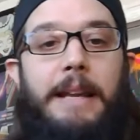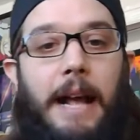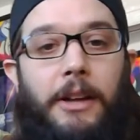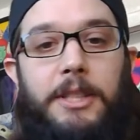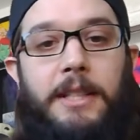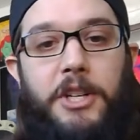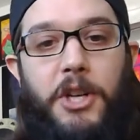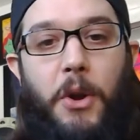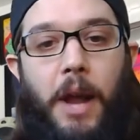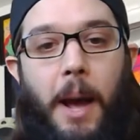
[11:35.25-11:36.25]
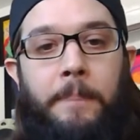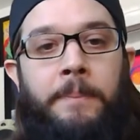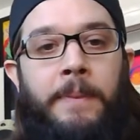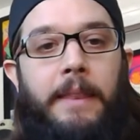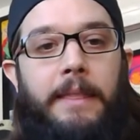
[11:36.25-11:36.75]
else that showed up
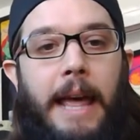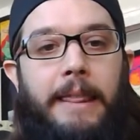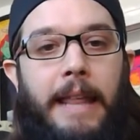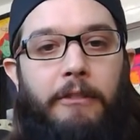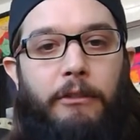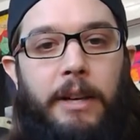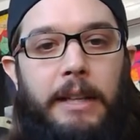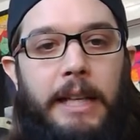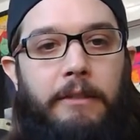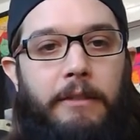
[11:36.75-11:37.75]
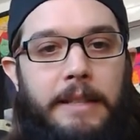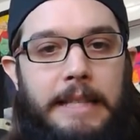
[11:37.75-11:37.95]
that really